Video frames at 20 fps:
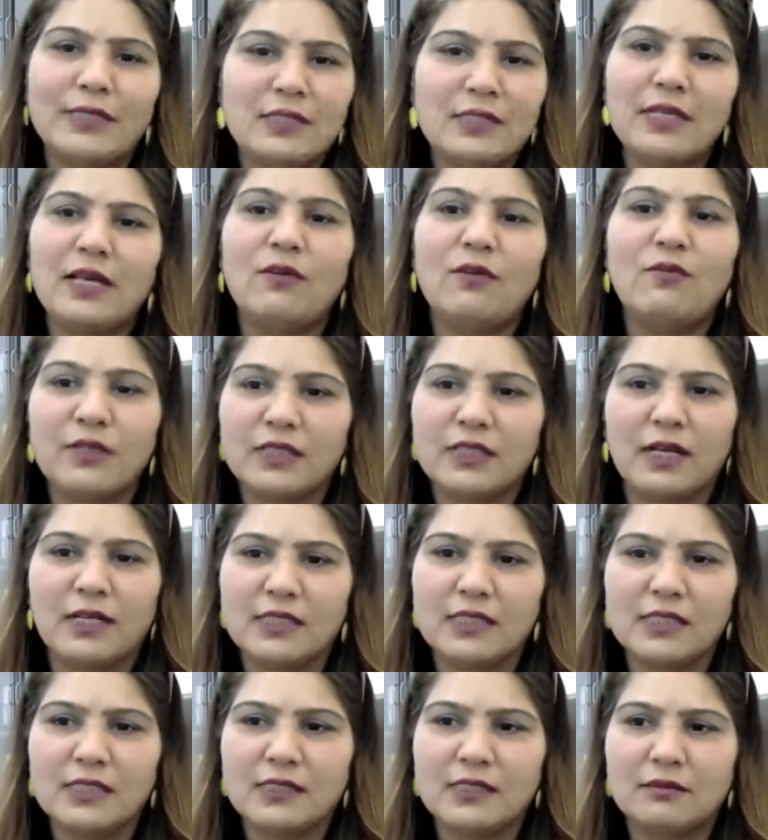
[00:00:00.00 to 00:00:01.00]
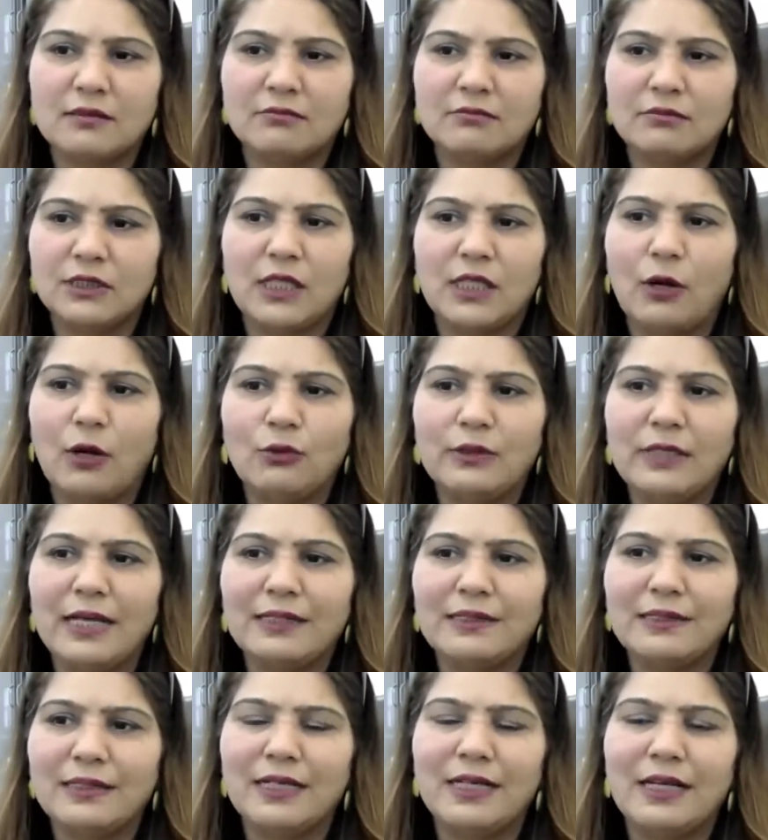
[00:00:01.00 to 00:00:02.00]
they are with us. Without
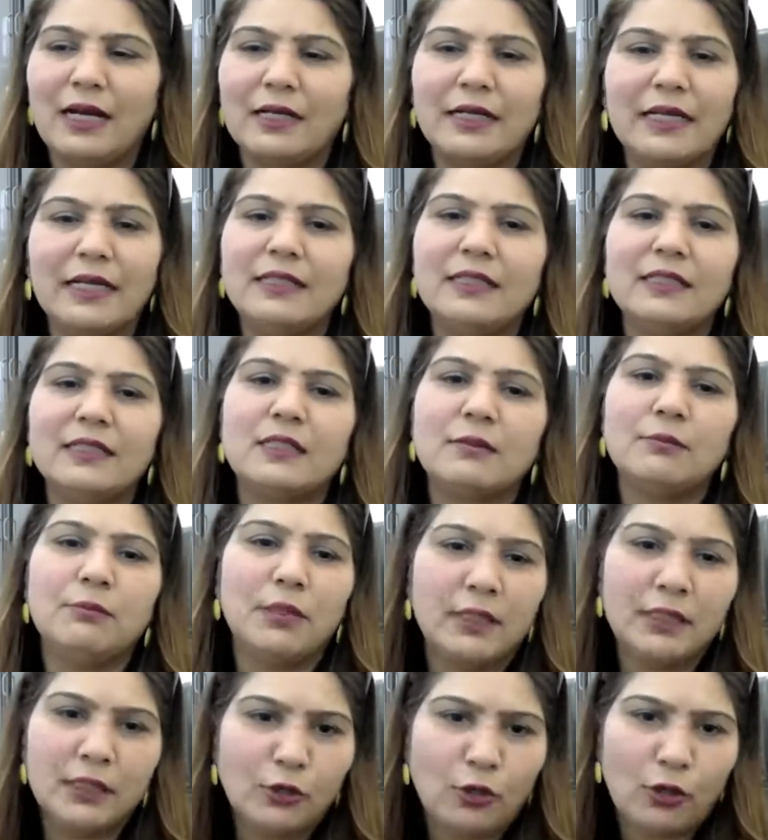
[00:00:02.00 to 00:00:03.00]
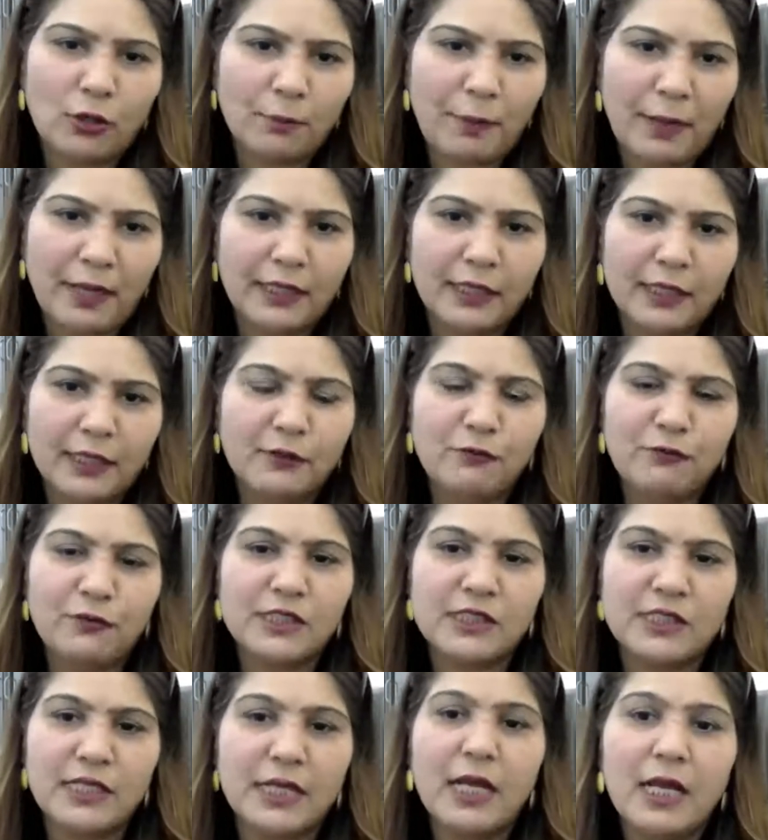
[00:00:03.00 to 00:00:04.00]
that, again, it's a burden on parent. If
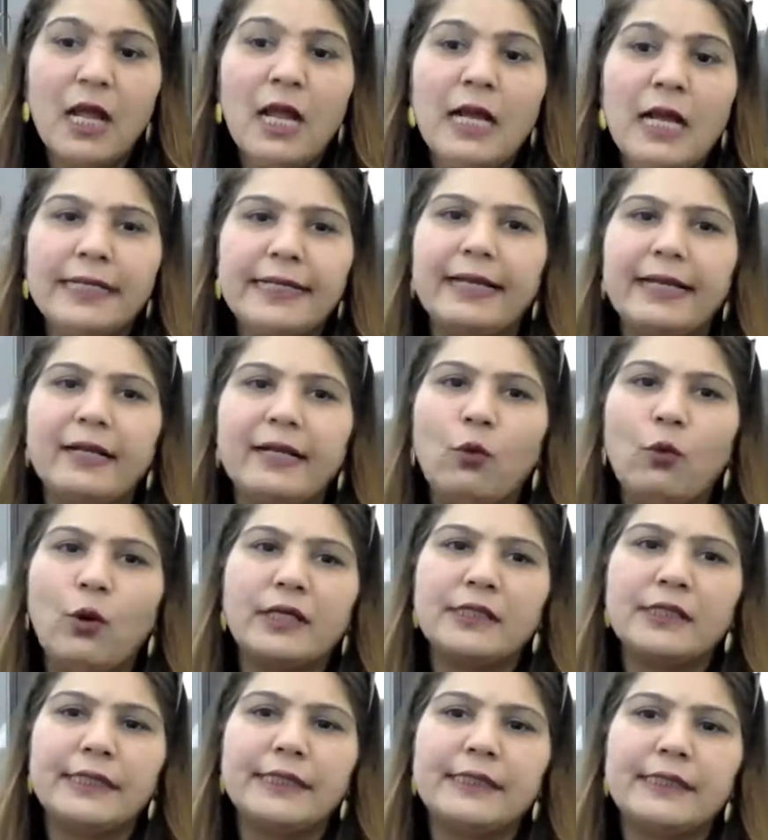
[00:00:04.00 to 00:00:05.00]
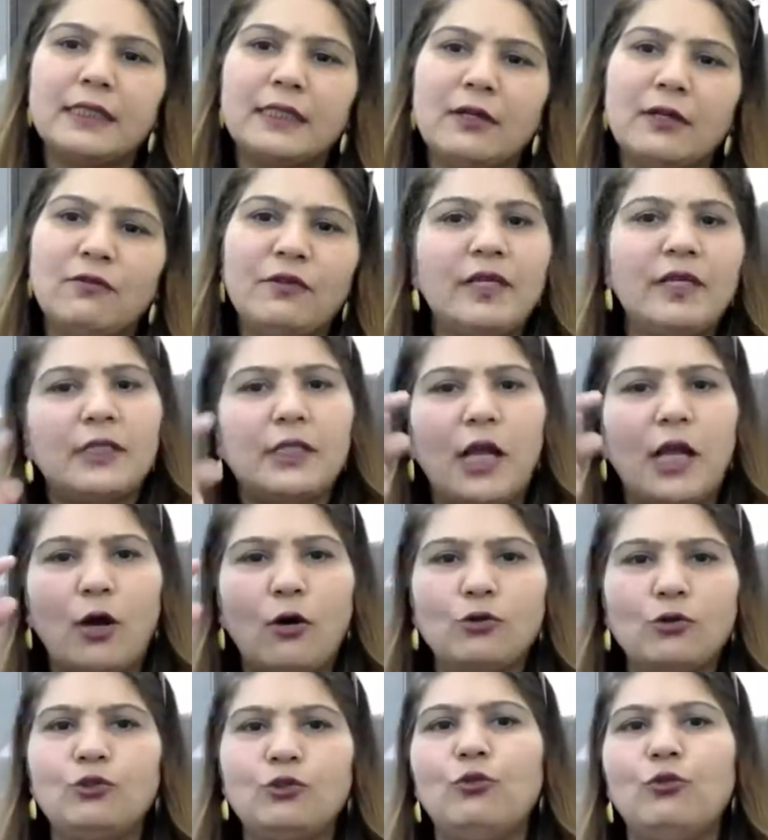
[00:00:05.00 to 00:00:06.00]
we say 10 worksheets in a week,
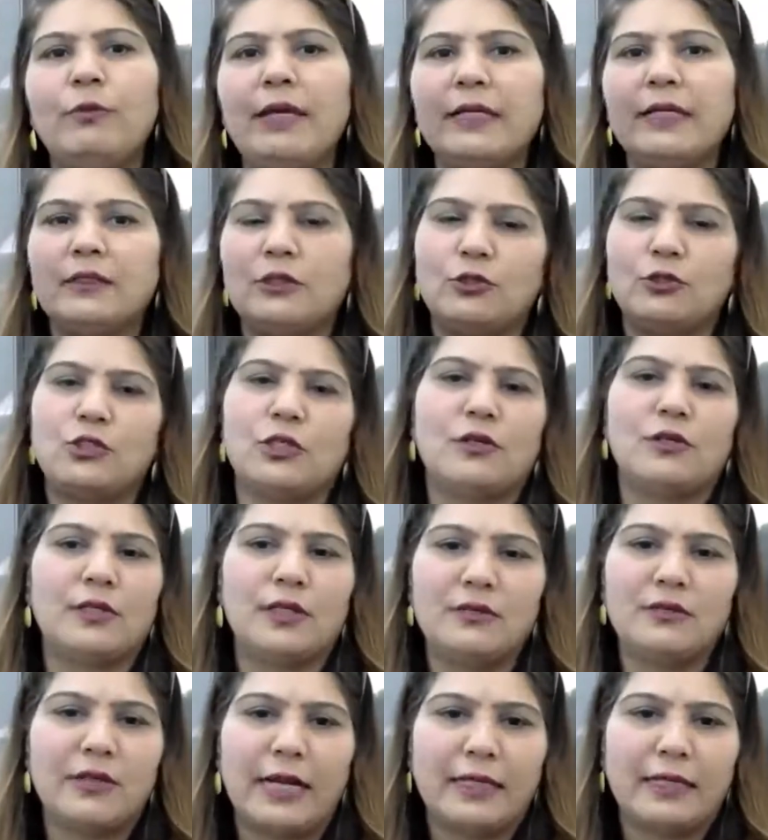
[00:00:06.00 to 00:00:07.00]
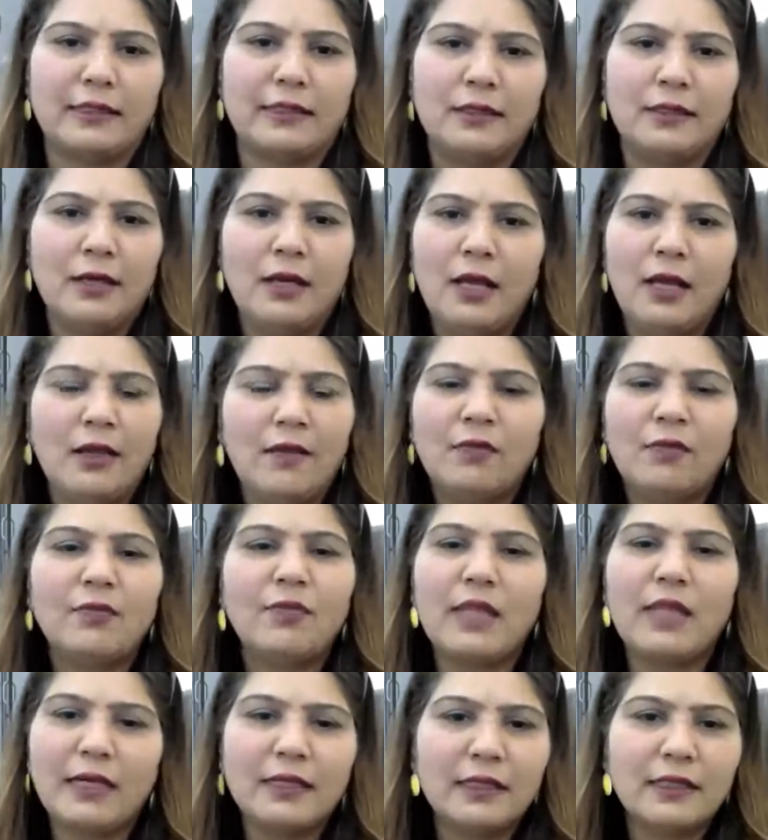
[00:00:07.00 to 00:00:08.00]
now you make your children write.
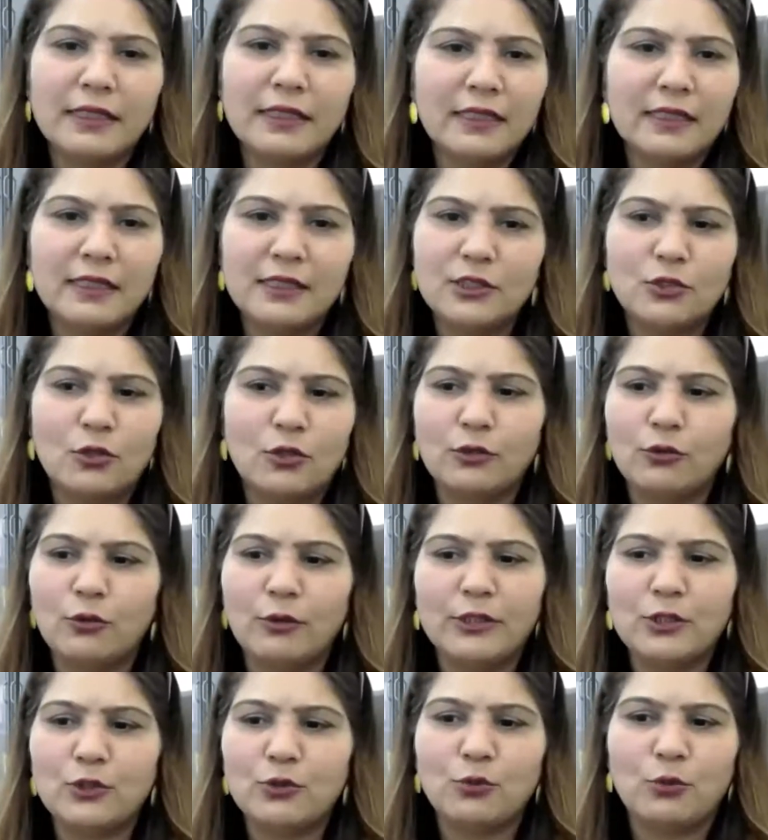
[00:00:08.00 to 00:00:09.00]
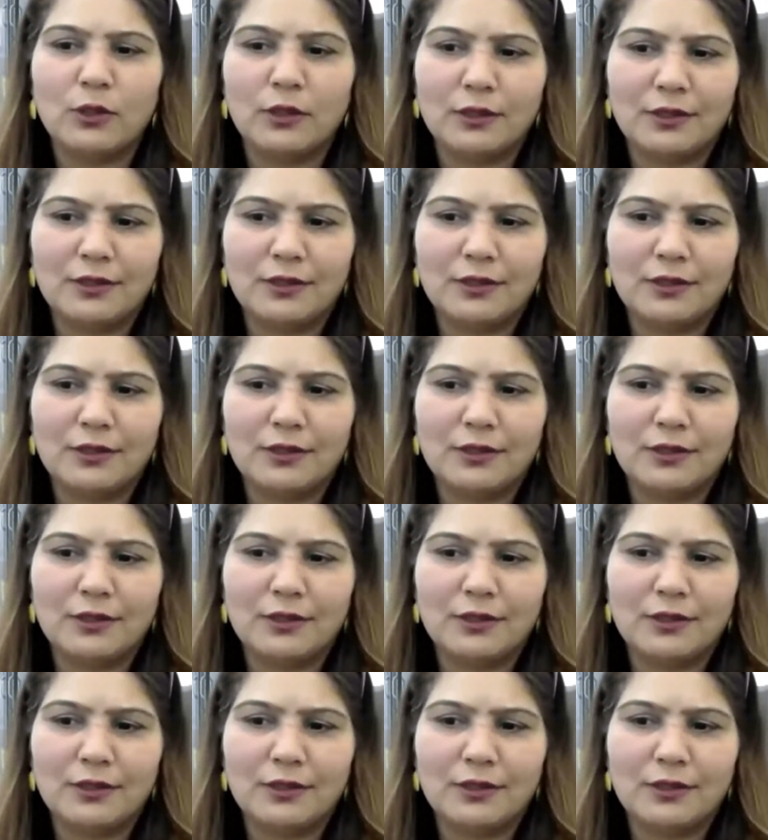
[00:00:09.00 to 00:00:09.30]
That again is not going to work.